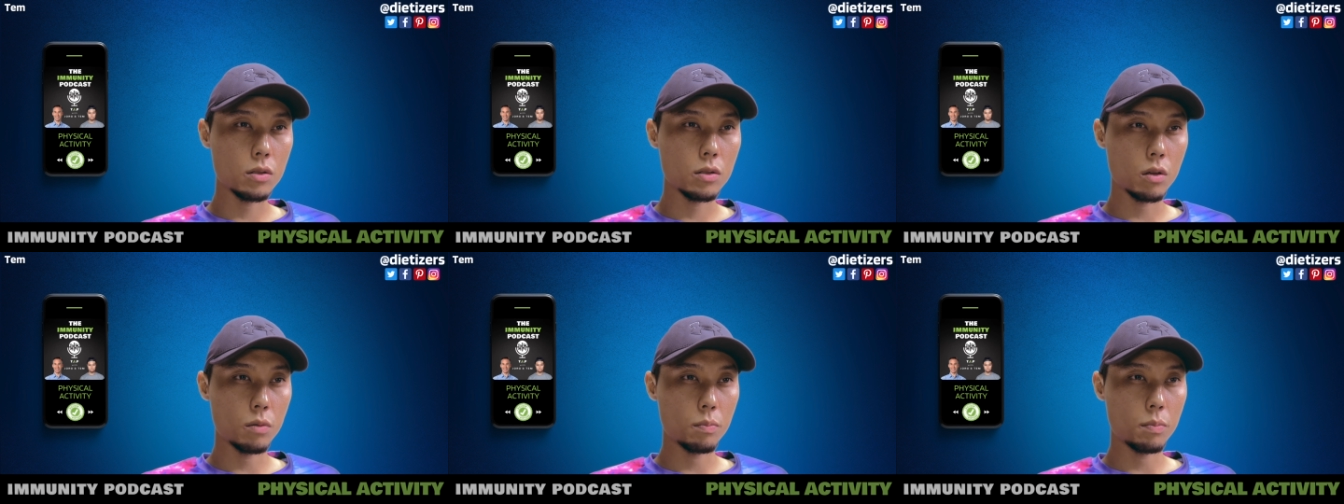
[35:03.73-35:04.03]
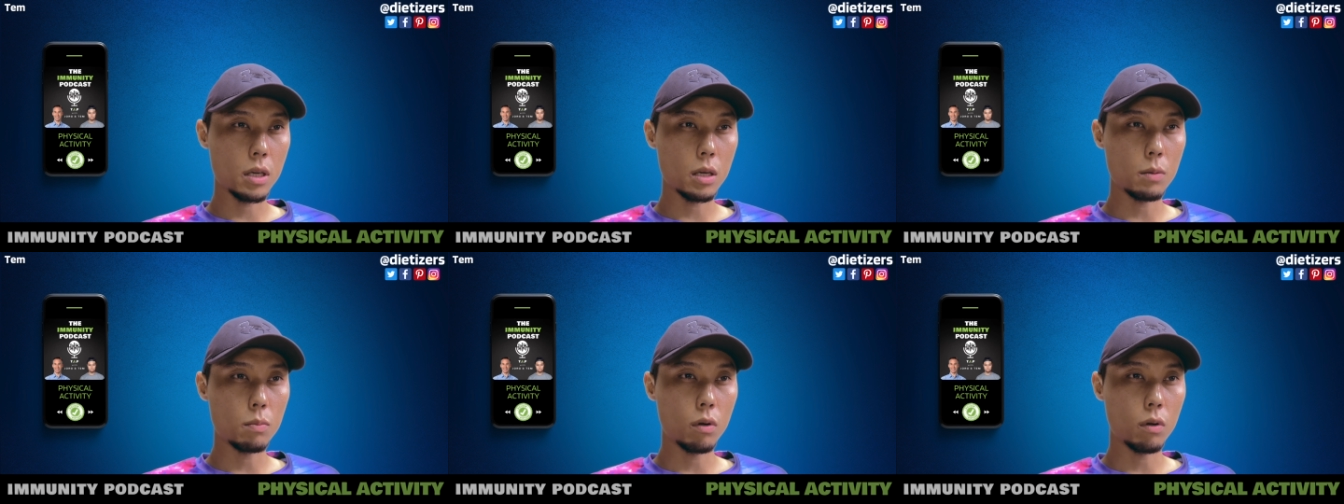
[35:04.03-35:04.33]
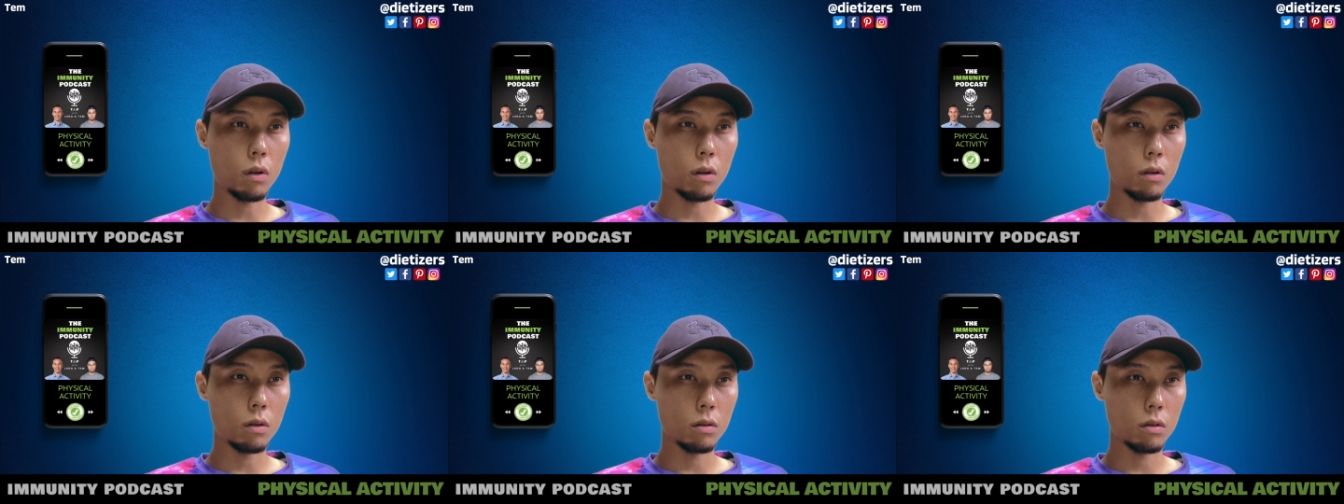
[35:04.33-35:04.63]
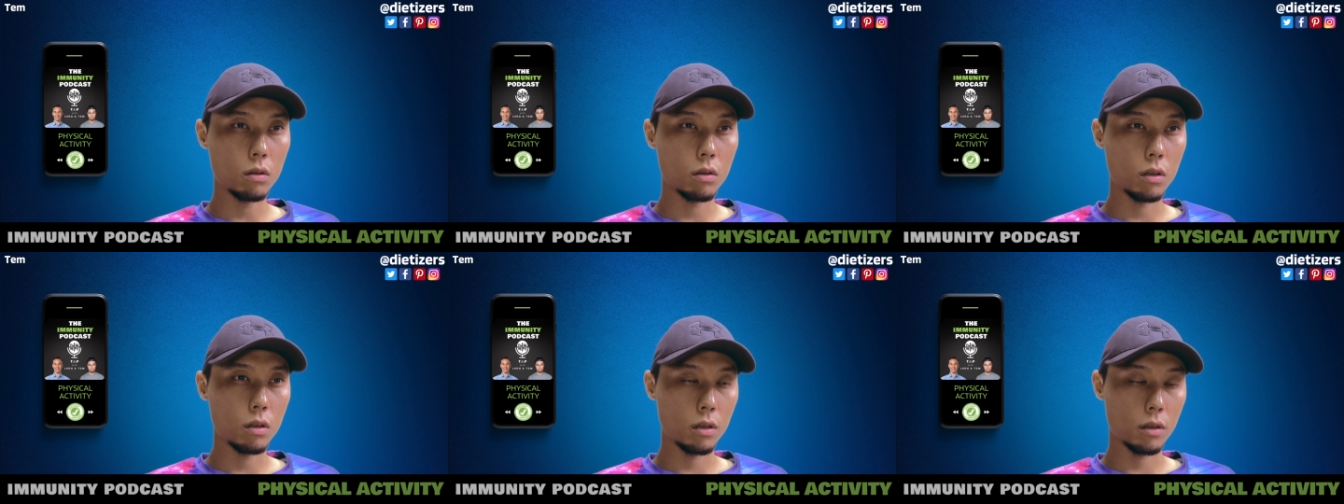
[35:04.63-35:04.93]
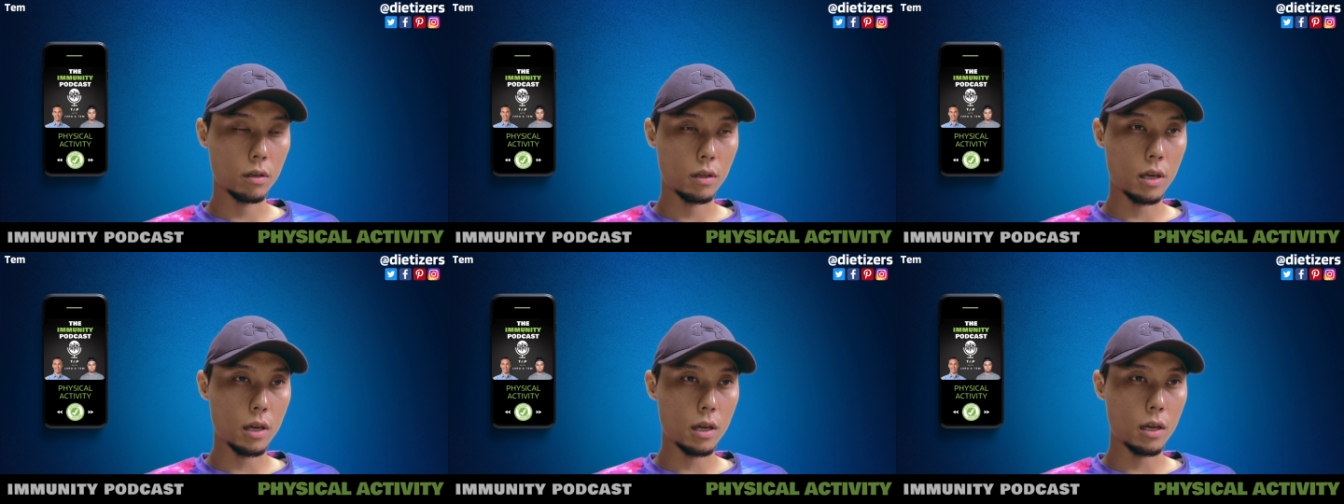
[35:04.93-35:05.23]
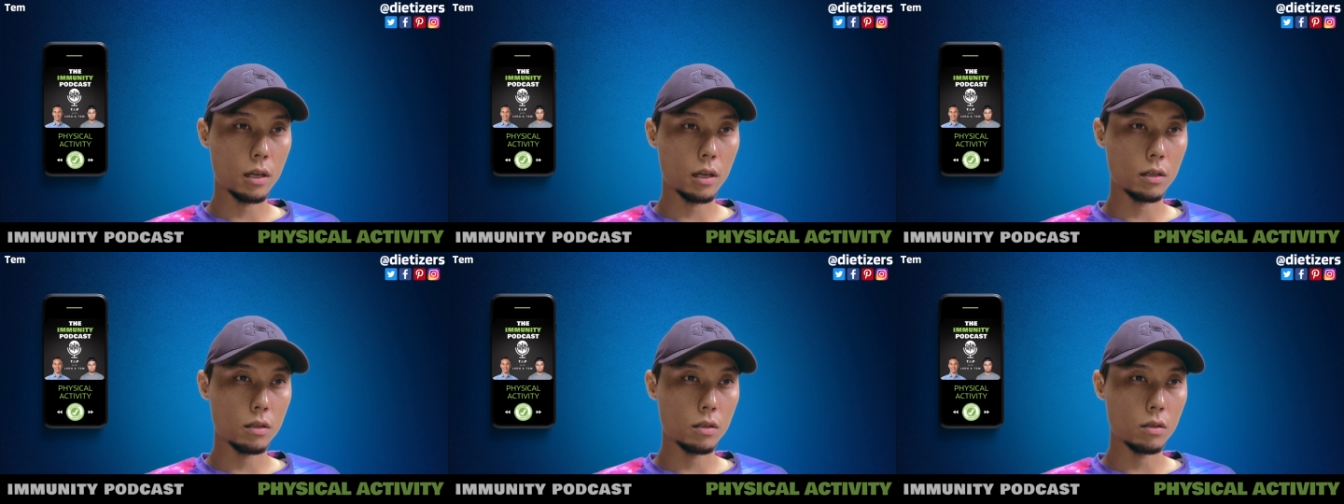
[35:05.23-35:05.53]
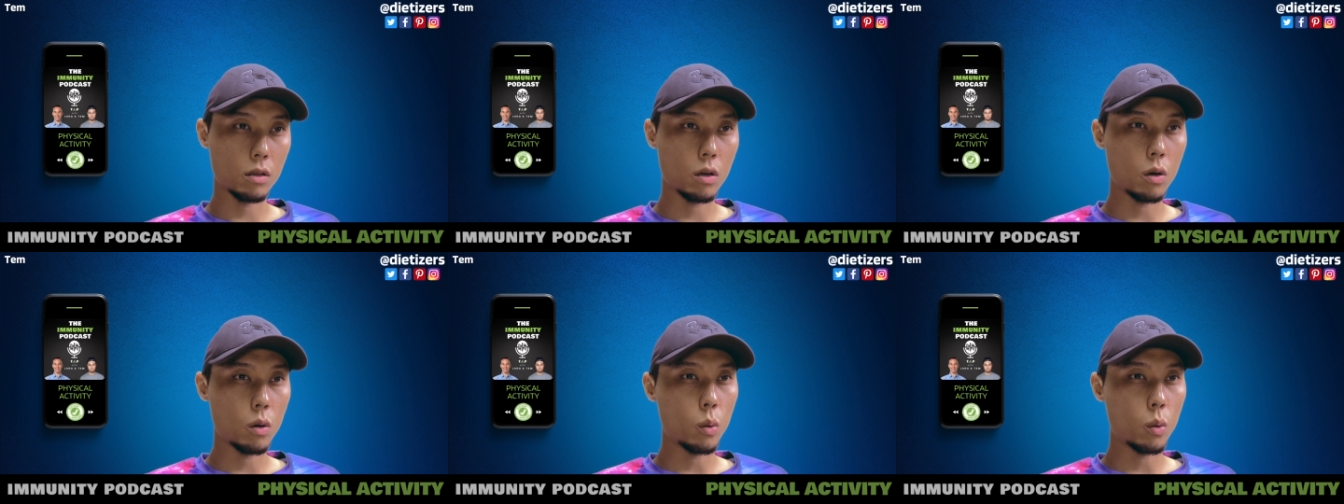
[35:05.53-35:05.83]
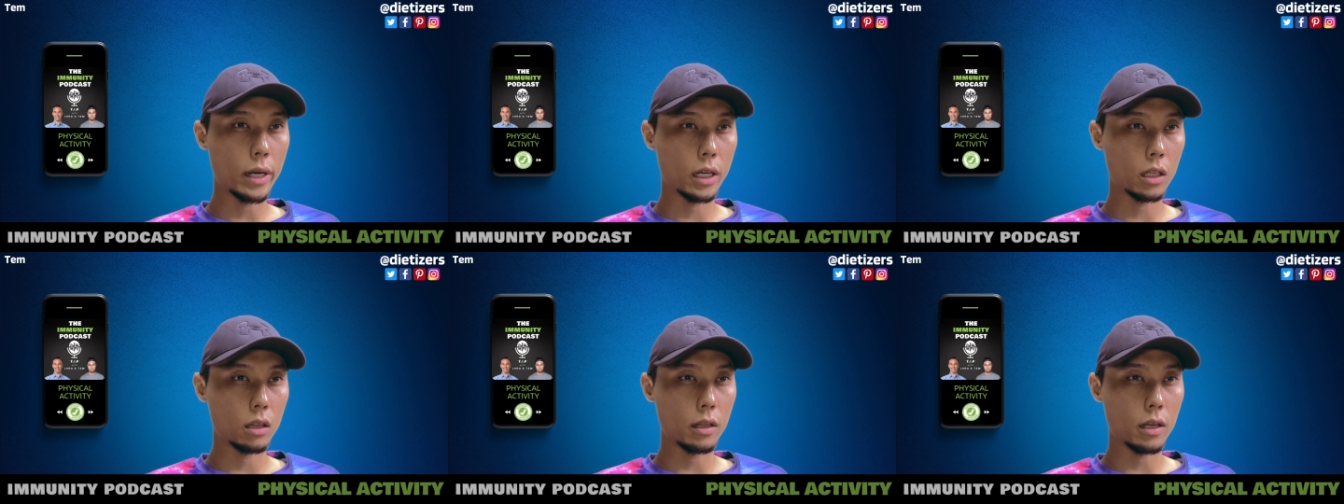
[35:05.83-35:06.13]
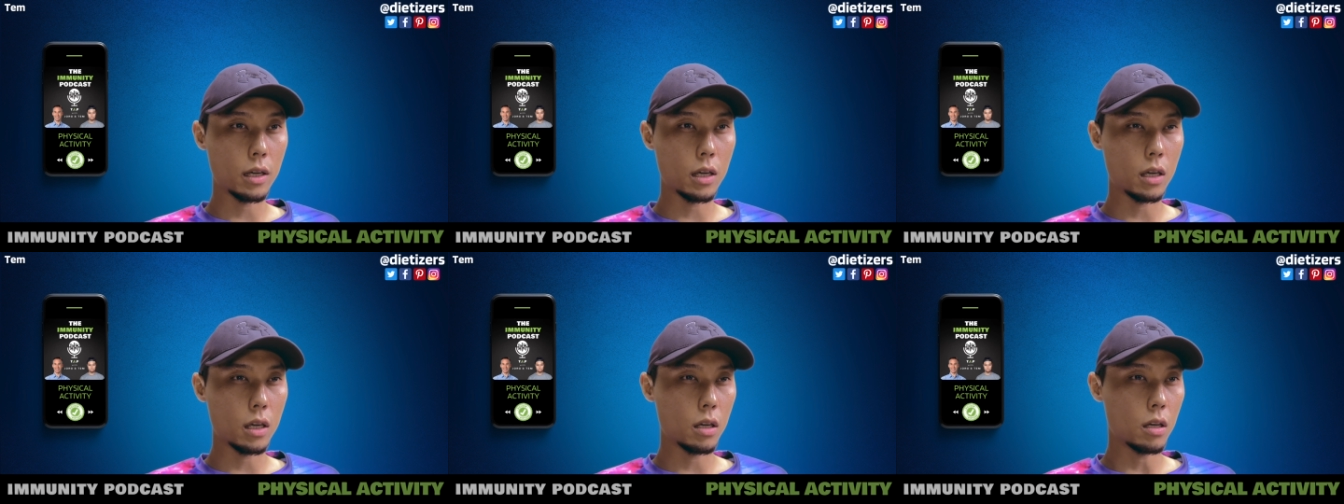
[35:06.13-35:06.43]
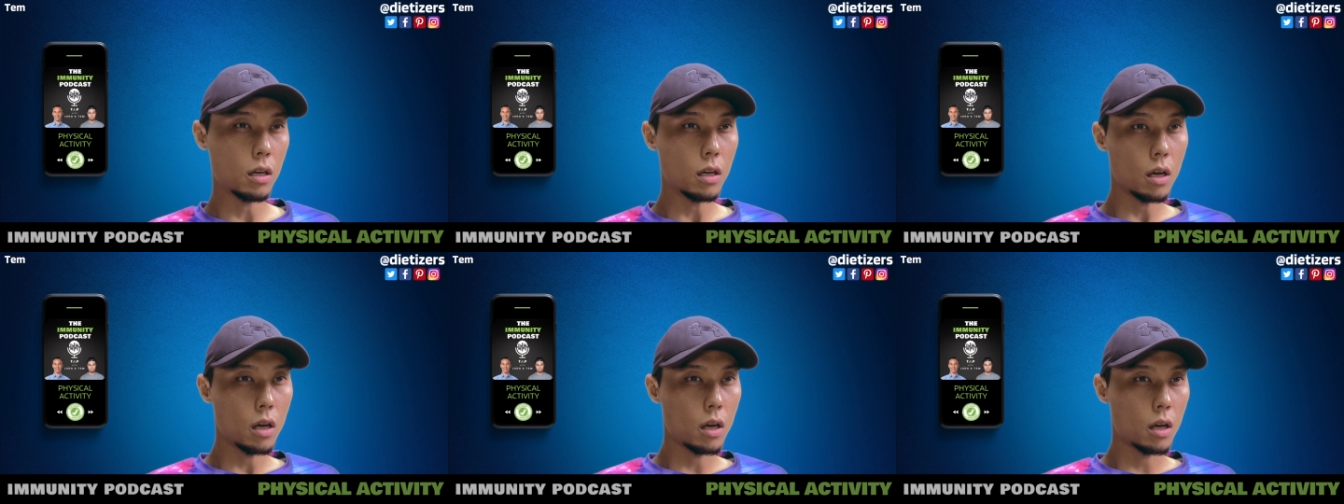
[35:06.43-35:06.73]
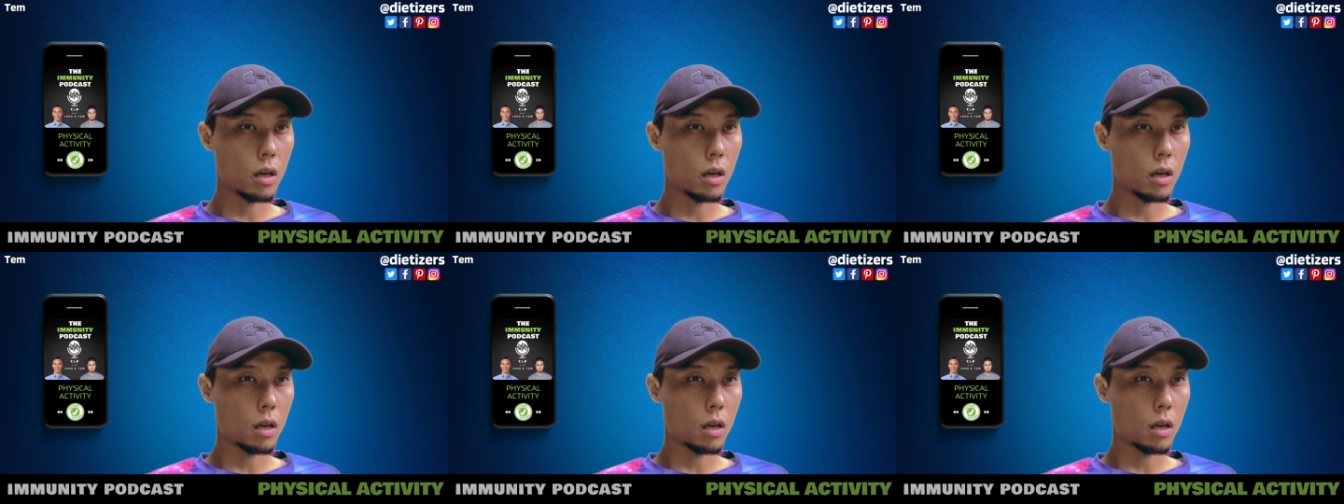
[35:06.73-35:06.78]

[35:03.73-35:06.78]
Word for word: so people can quickly